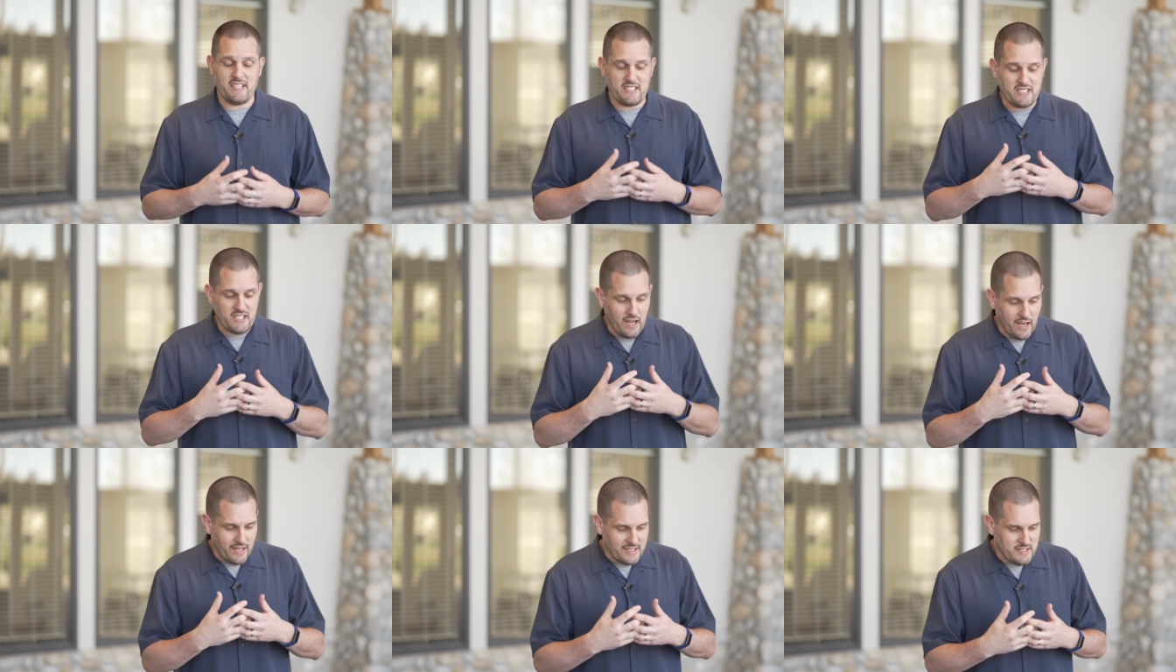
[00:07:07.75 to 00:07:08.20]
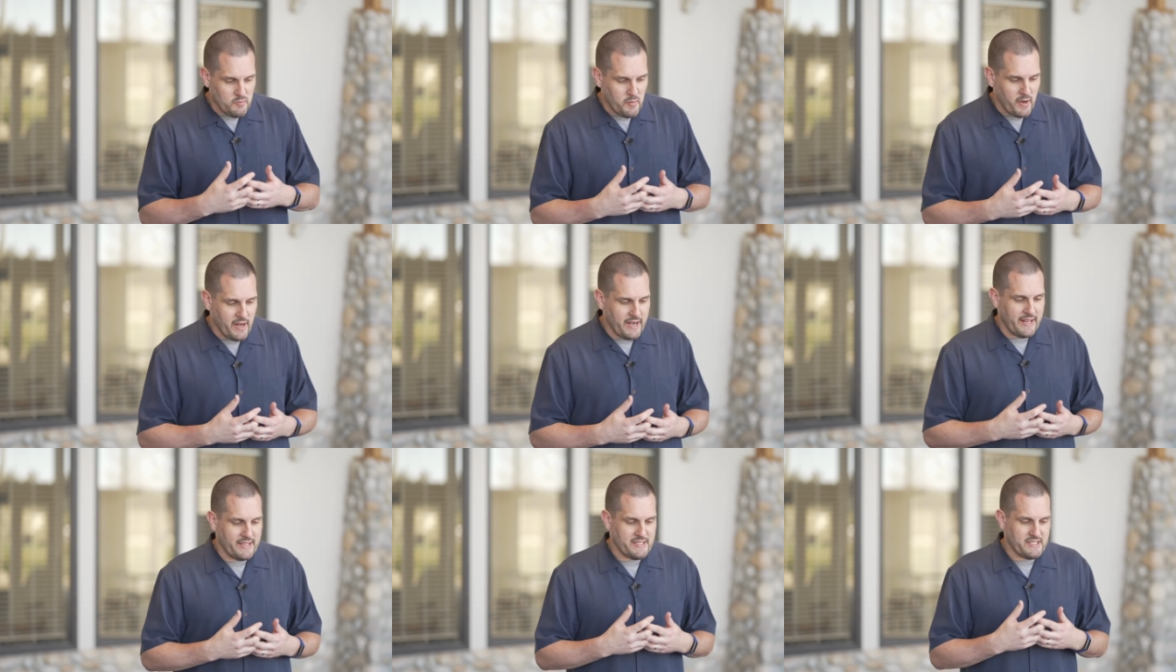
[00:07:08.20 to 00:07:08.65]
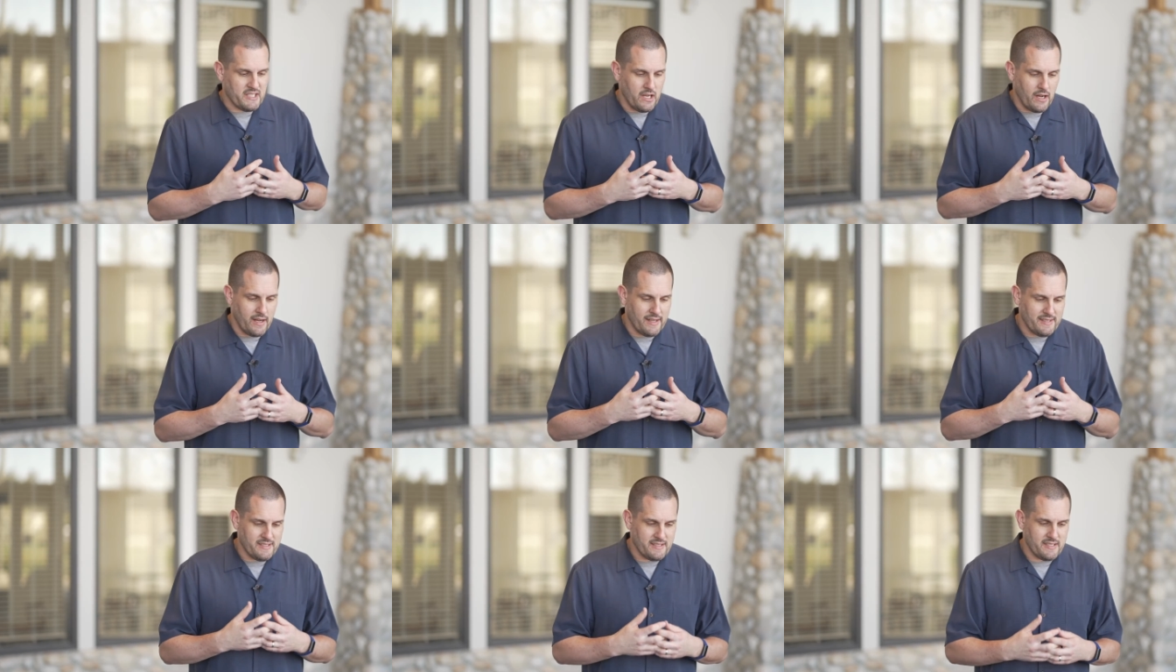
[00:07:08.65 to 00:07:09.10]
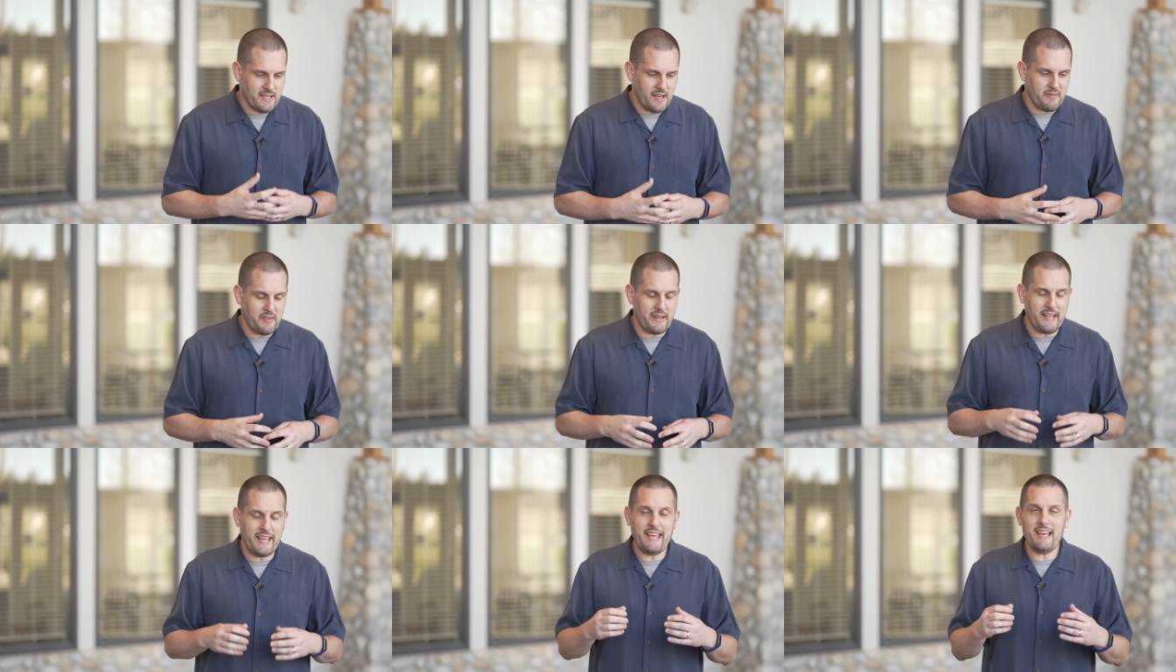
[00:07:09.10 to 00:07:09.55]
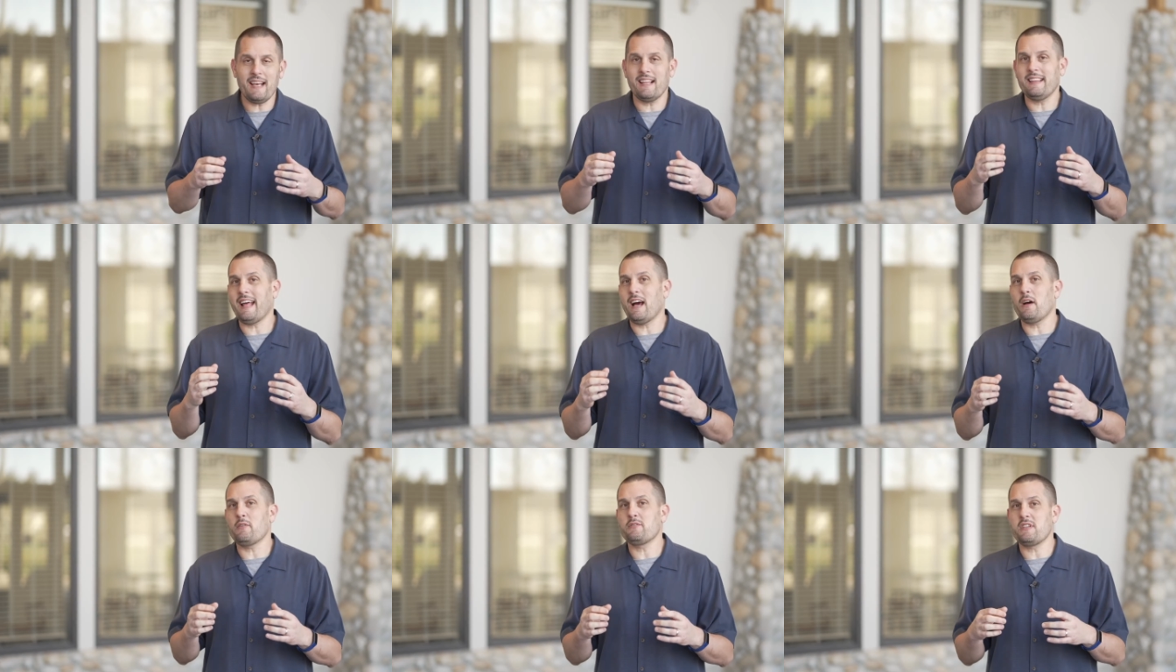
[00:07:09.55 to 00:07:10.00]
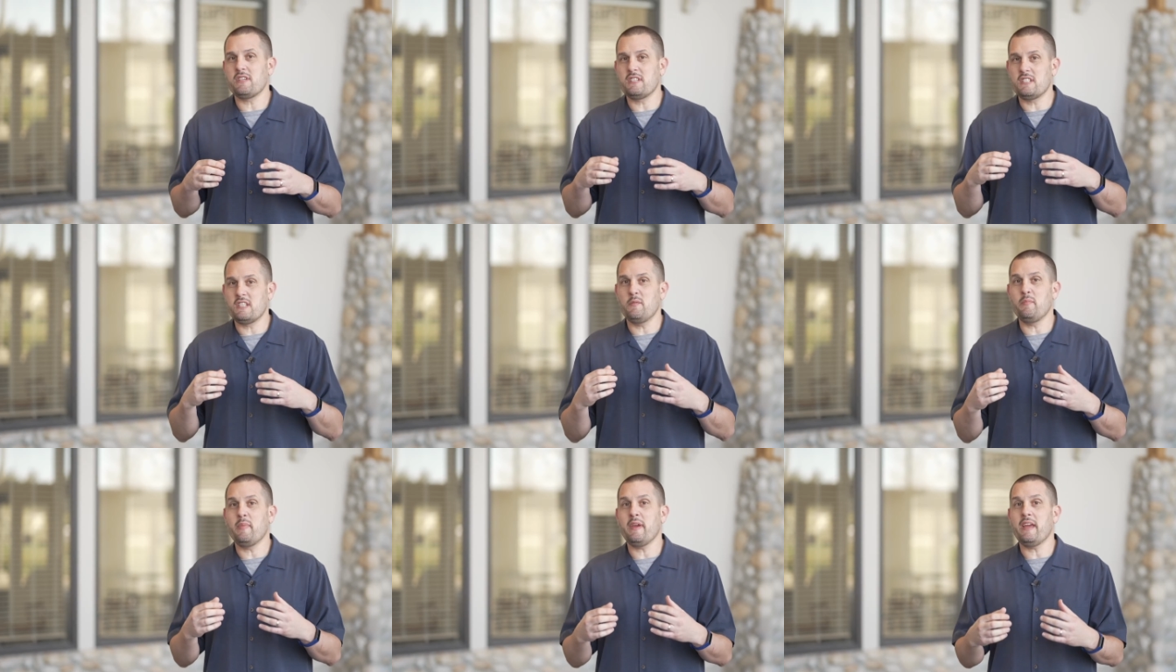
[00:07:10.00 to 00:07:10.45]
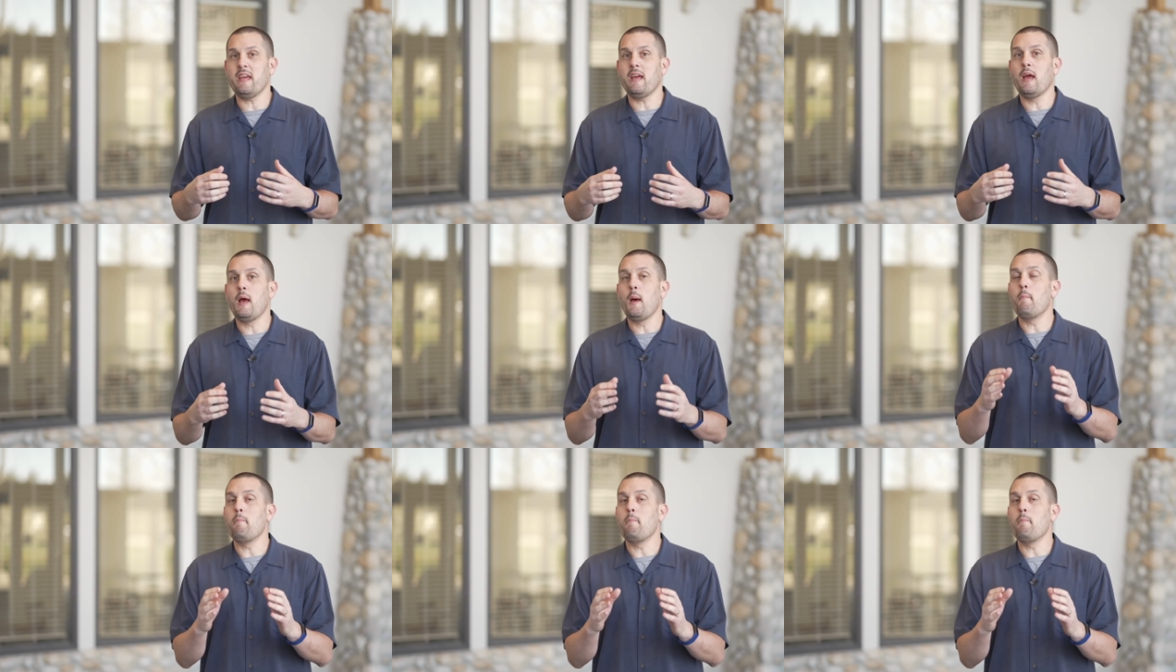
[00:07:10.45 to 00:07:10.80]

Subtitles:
It's God's money, it's God's stuff, and He allows us to be